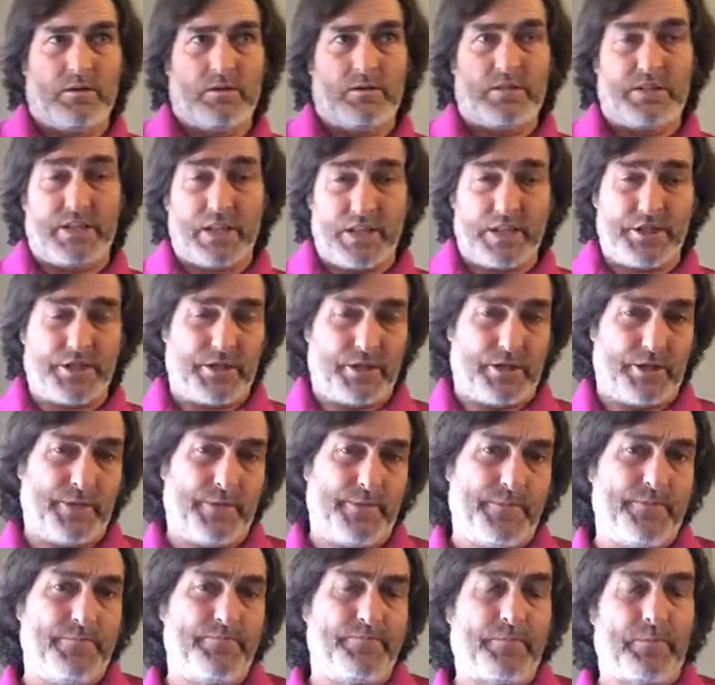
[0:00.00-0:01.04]
teacher,
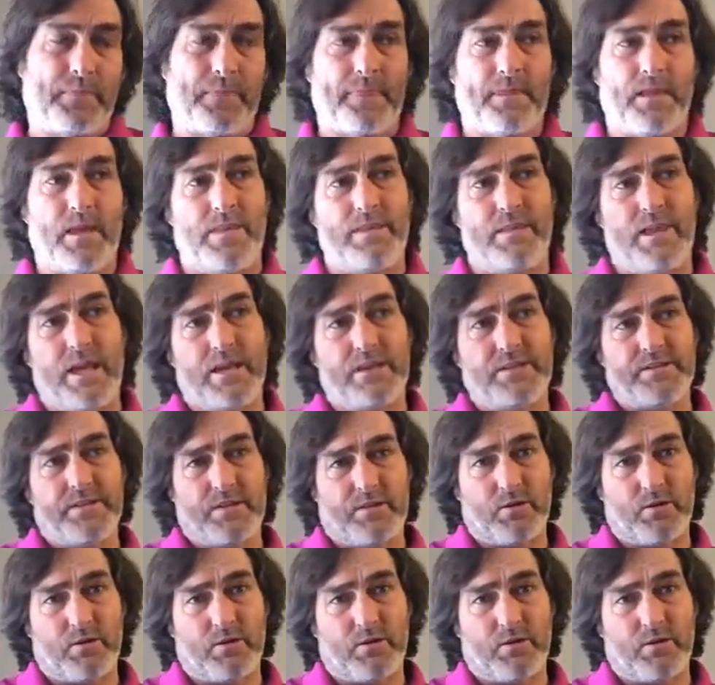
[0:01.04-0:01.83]
and then is the